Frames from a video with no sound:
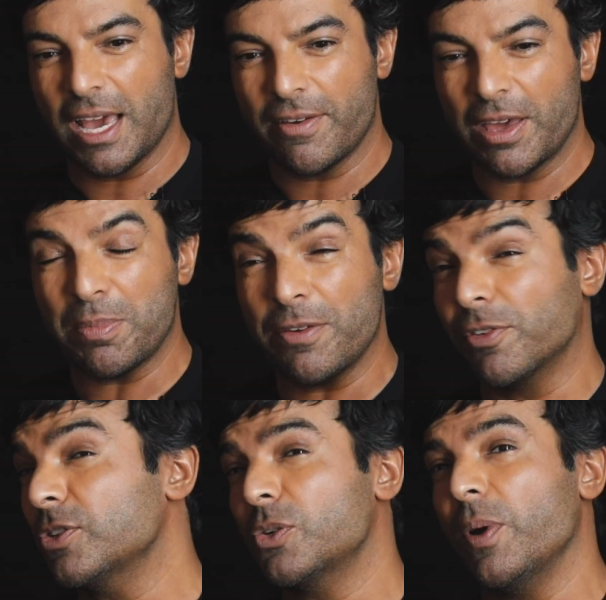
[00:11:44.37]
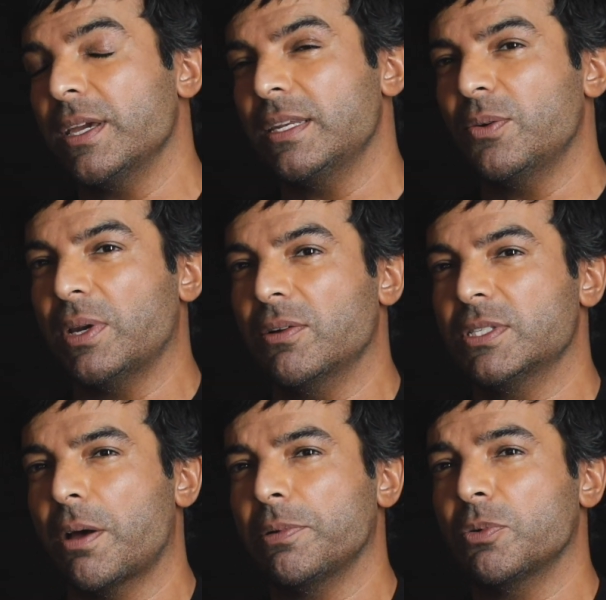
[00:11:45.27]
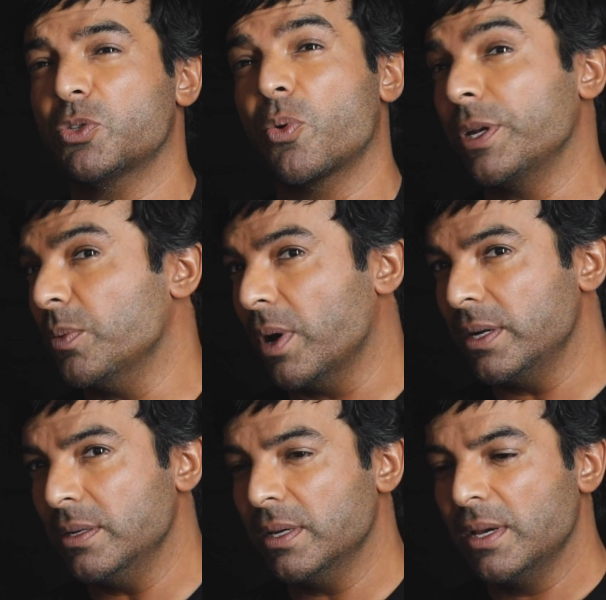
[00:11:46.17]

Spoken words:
I had my first awakening when I was 21.